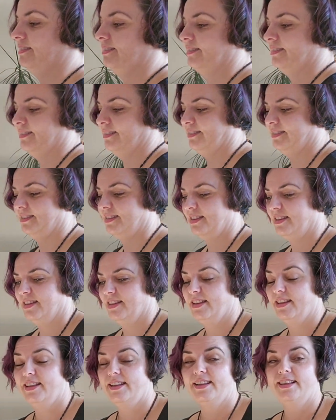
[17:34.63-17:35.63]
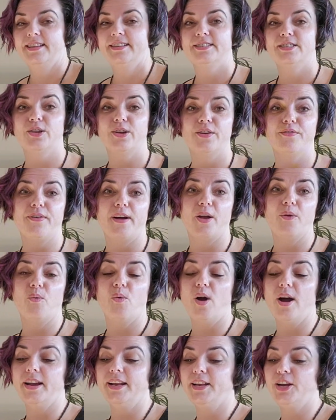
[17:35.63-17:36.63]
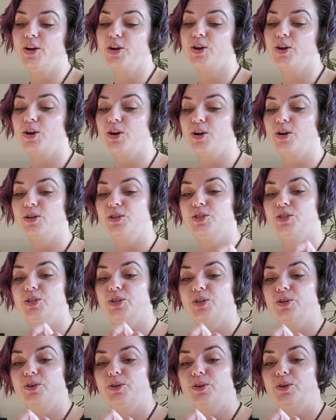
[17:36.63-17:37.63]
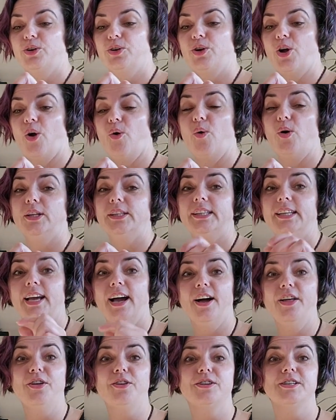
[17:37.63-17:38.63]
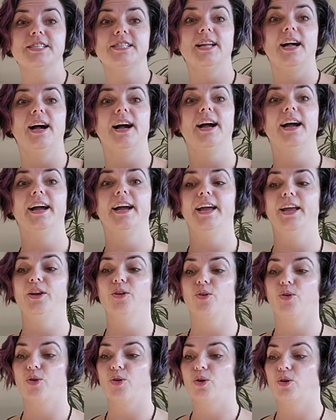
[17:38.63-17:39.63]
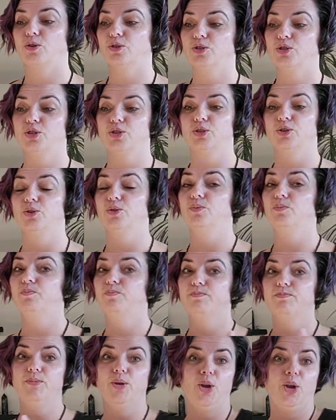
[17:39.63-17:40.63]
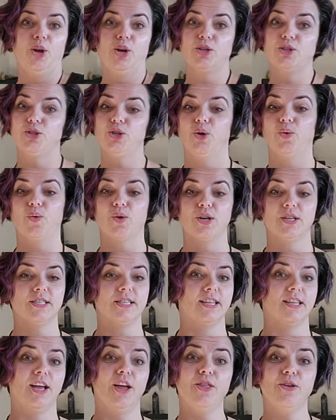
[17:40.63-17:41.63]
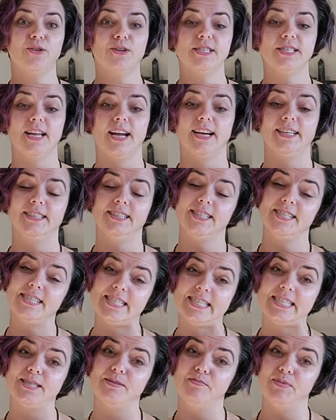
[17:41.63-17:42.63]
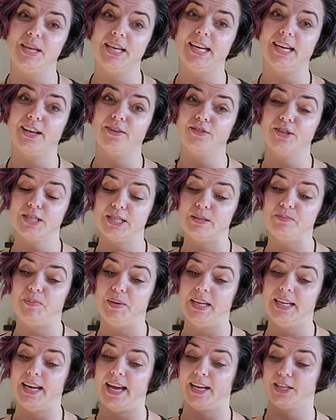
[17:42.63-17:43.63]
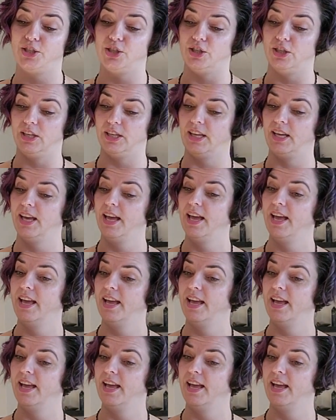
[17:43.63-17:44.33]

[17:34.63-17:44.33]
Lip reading: So if I wanted her to go on the other side or to look towards another side, and this is the beginning of the spin actually.